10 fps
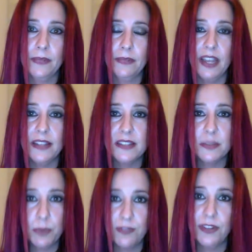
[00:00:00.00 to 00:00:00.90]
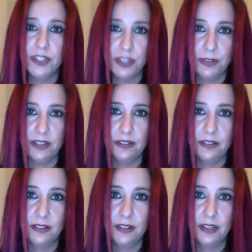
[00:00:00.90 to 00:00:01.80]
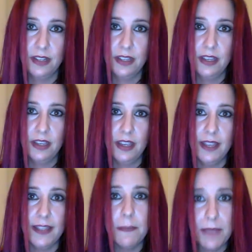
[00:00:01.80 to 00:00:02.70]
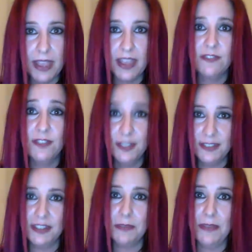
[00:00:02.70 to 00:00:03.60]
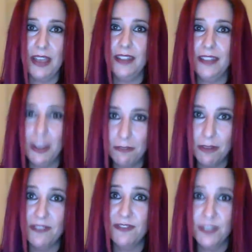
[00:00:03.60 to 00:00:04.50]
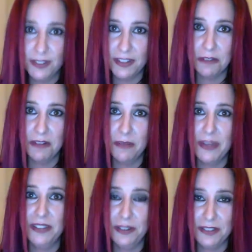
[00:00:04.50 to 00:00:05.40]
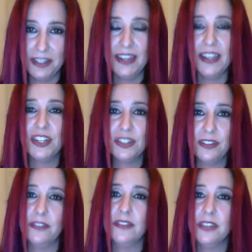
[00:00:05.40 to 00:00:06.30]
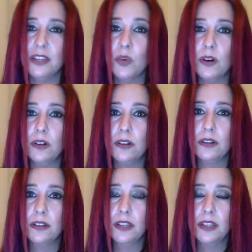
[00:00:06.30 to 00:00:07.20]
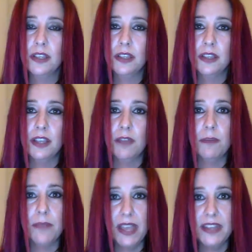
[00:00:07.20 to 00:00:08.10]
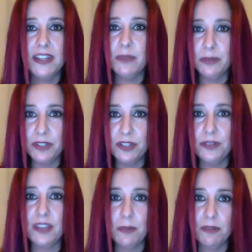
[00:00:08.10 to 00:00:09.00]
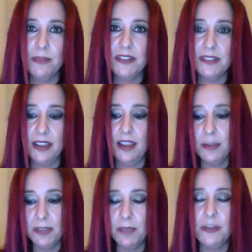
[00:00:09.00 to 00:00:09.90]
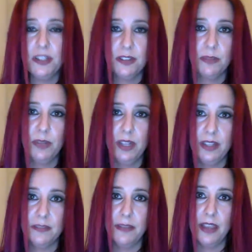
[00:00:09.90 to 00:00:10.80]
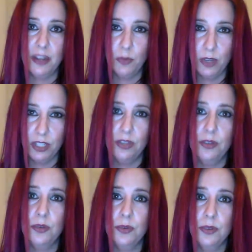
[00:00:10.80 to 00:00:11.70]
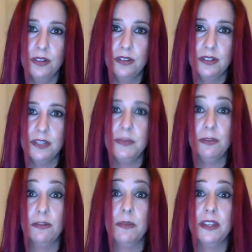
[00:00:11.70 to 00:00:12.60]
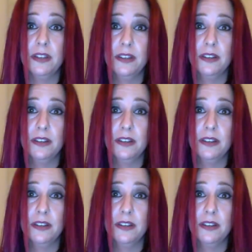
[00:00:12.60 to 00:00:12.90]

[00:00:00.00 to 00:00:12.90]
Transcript: That's the perfect union. And that man feels like a man, and that woman feels like a woman, and there's a connection there that's equal. And what men need to be able to do is come to women and say, I'm coming to you completely as a man. I want you to be a woman.